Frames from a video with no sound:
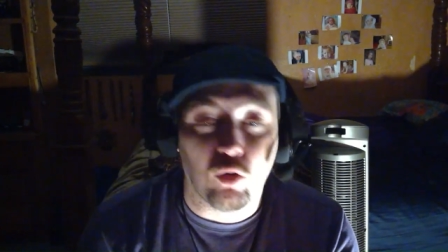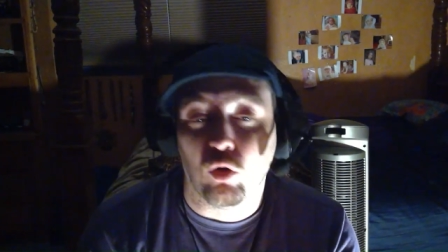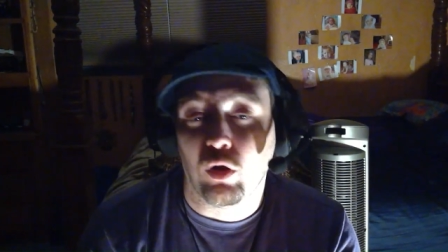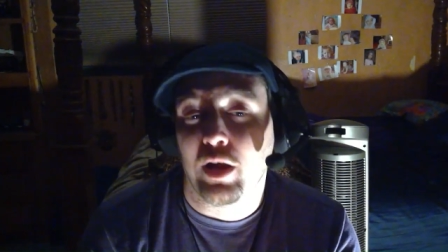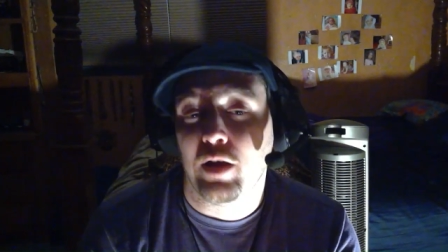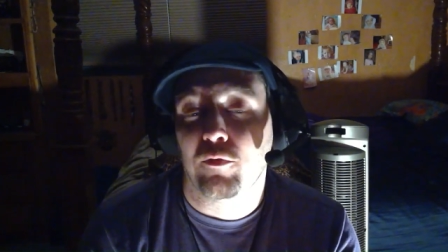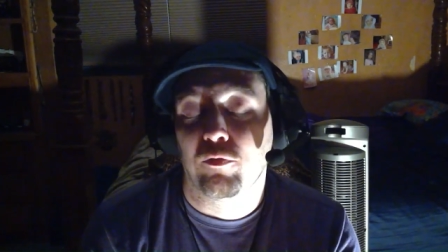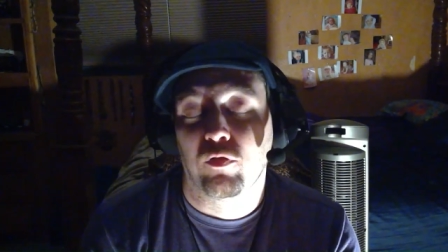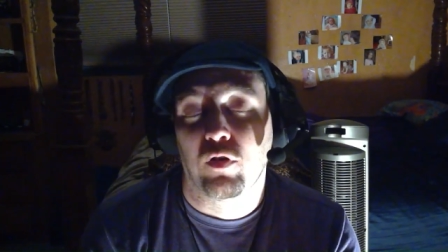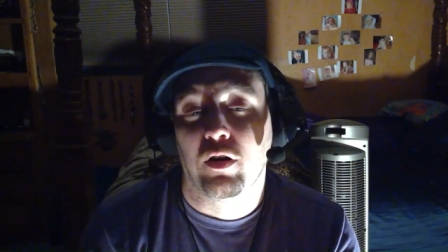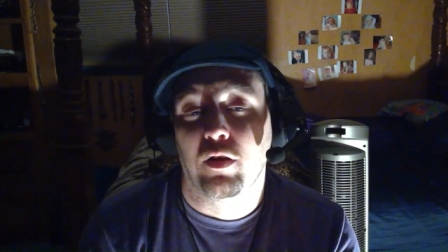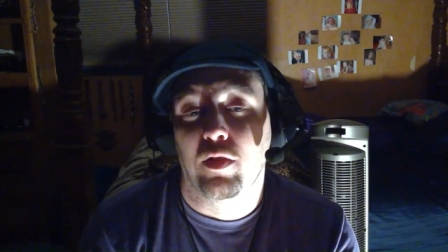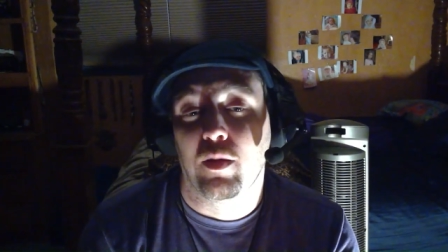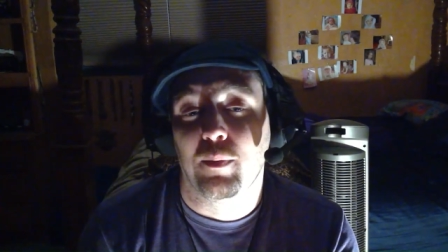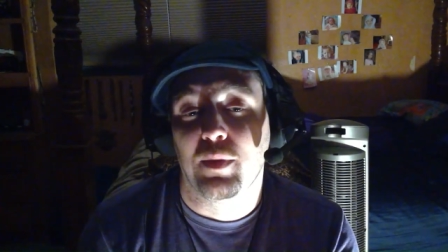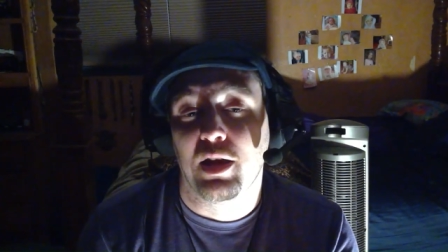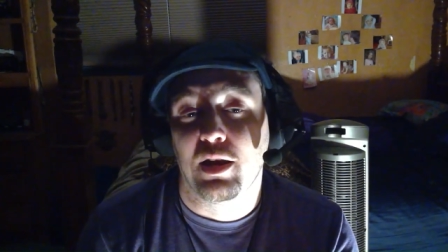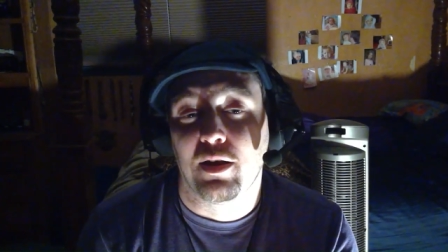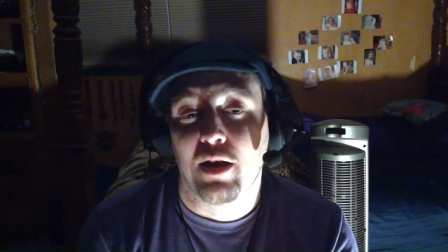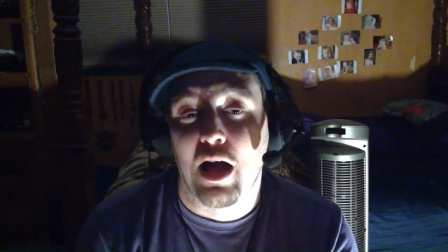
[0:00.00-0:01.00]
in front of them
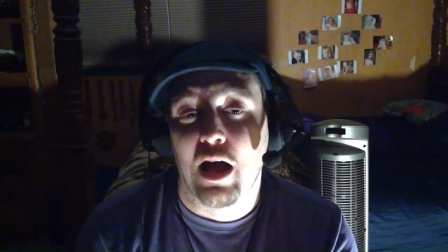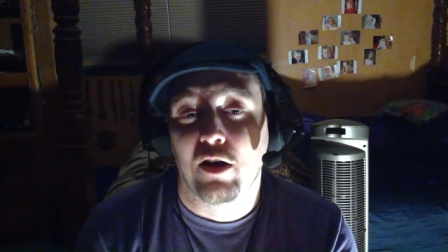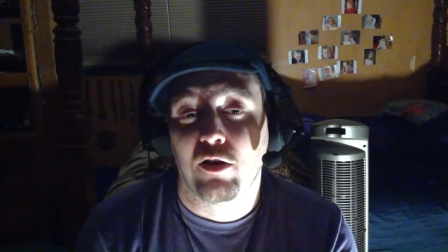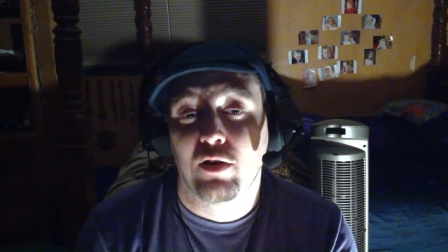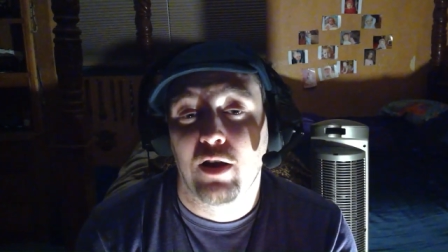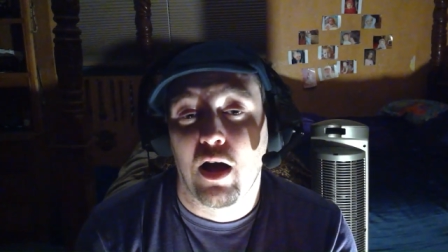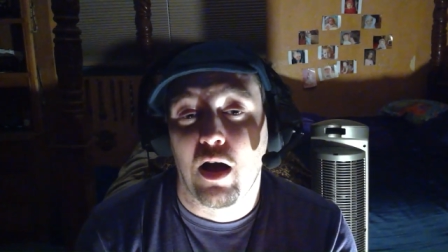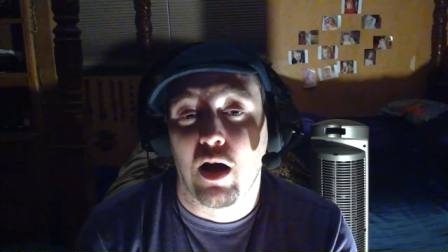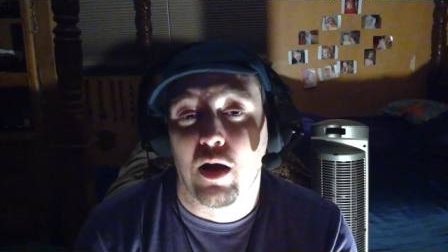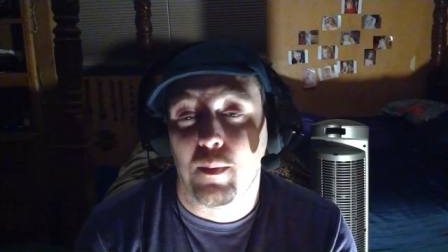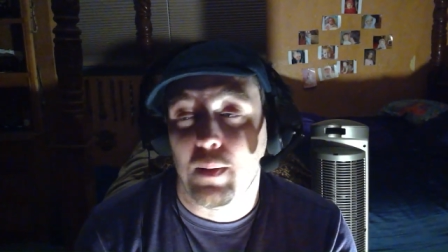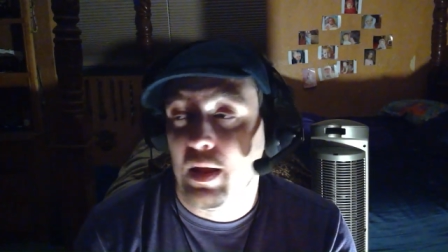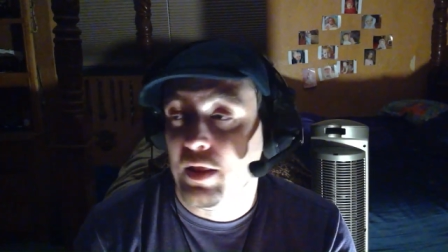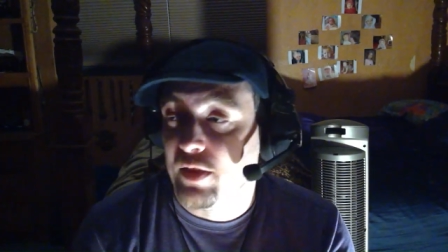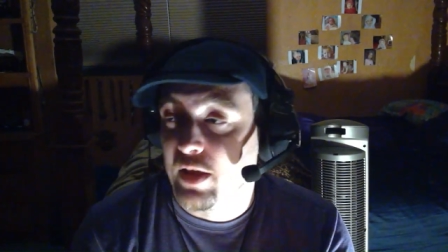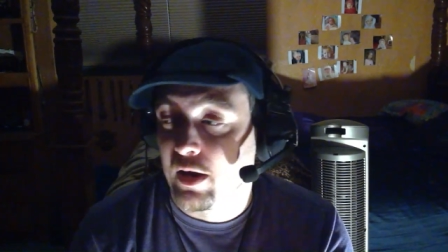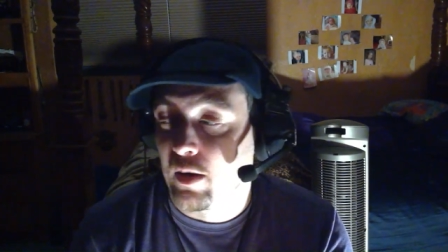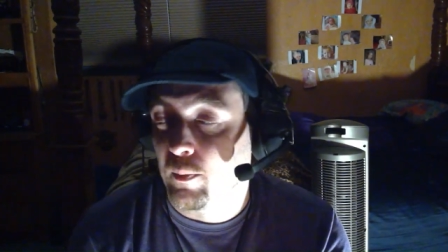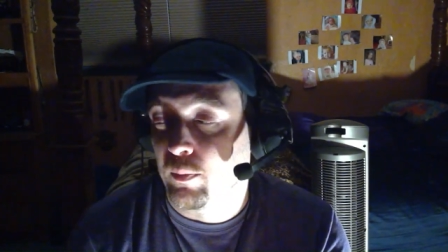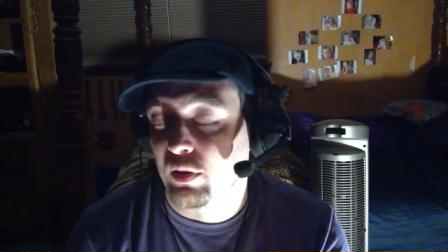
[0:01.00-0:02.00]
the entire time and they
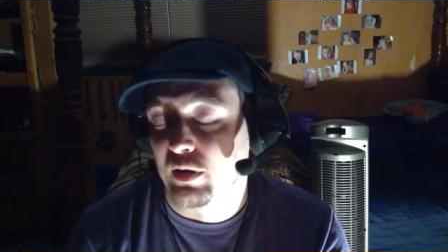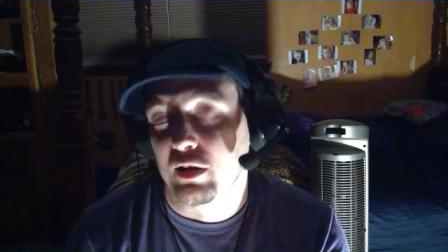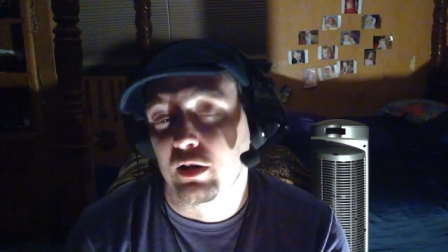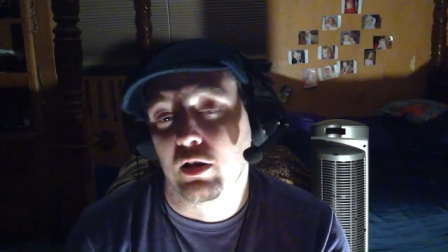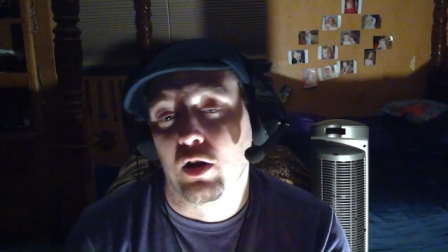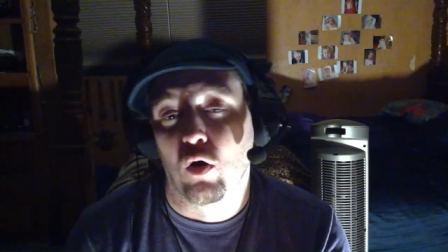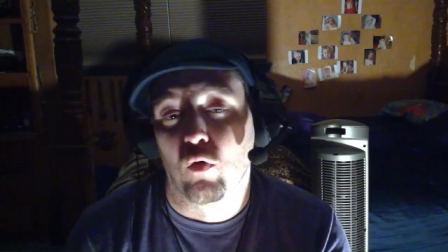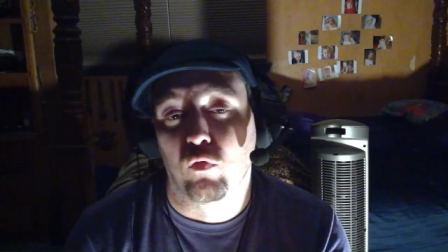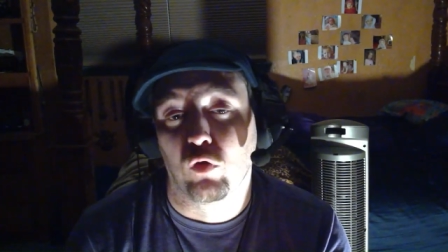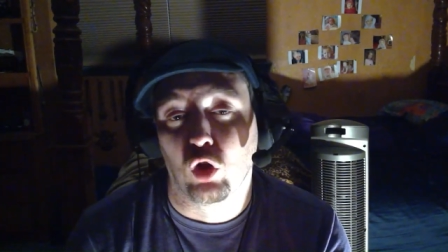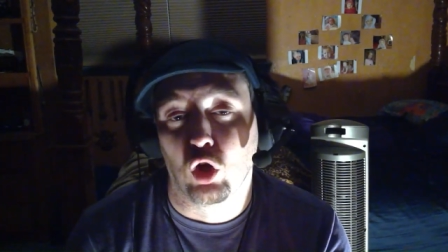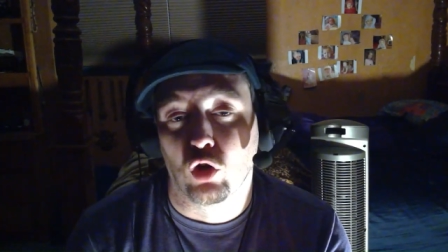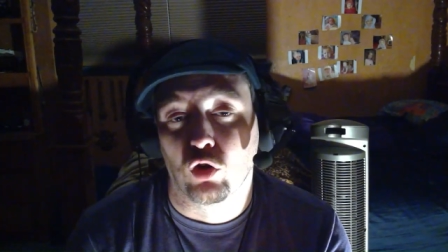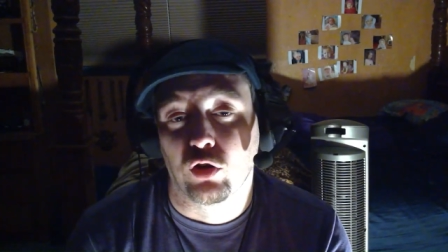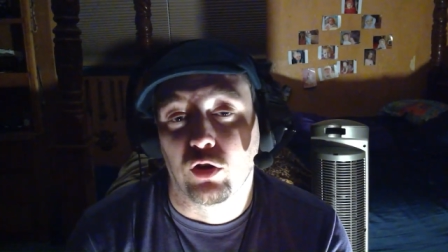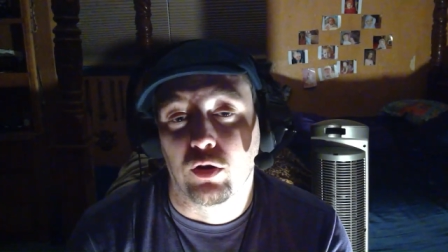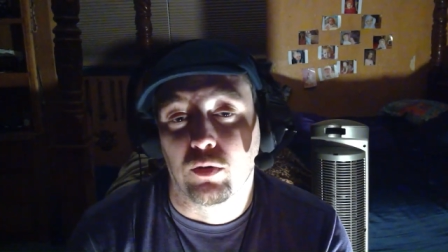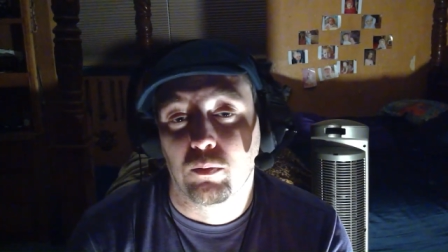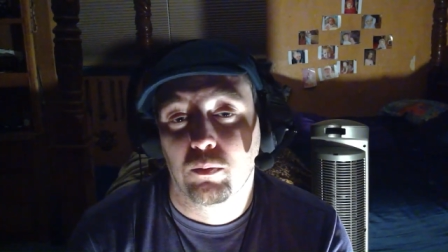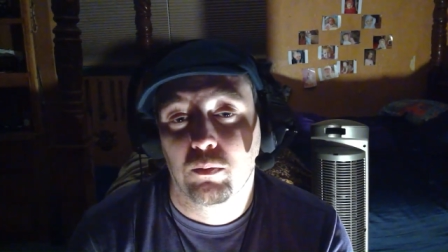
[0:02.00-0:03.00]
completely overlooked
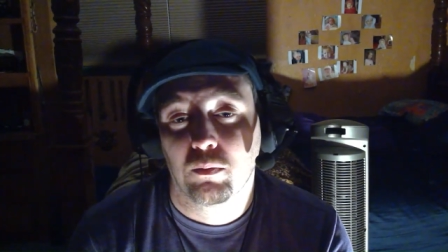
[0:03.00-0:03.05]
it.